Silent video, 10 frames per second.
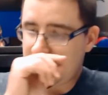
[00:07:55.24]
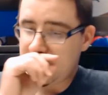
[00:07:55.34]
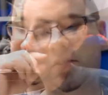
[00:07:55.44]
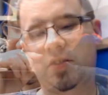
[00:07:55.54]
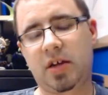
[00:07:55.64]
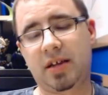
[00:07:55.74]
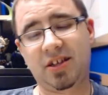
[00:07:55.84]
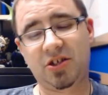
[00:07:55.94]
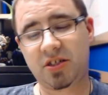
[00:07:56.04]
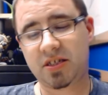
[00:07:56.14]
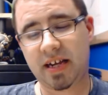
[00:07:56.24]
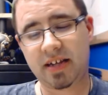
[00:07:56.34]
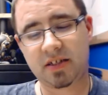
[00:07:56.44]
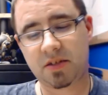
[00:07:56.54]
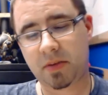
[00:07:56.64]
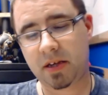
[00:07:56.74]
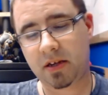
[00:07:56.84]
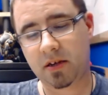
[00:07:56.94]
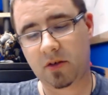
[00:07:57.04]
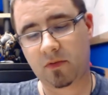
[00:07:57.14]
I think she stands to
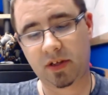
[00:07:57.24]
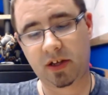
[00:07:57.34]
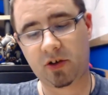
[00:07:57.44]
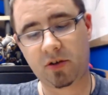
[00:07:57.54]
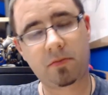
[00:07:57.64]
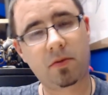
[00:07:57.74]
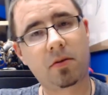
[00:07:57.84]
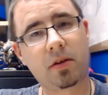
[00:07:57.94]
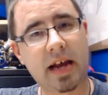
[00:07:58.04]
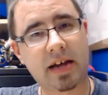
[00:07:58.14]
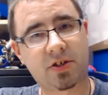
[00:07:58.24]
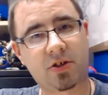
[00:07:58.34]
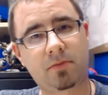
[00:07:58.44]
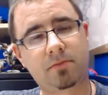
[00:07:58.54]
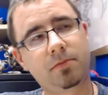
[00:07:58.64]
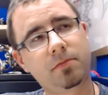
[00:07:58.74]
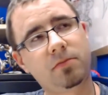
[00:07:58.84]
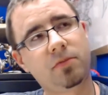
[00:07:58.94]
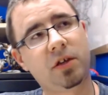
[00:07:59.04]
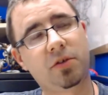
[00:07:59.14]
be a really good caster.
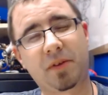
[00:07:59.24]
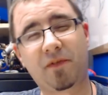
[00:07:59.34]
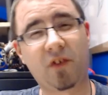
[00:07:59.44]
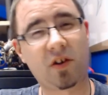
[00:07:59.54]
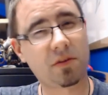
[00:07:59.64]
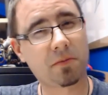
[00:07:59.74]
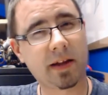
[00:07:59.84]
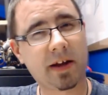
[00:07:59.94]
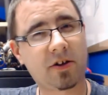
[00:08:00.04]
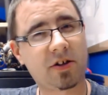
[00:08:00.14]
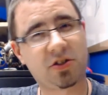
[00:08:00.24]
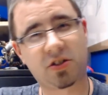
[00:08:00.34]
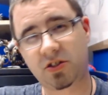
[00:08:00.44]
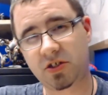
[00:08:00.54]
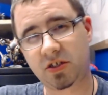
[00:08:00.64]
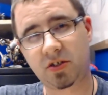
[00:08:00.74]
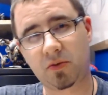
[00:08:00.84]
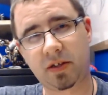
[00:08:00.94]
It'll be fun to play her just because she's so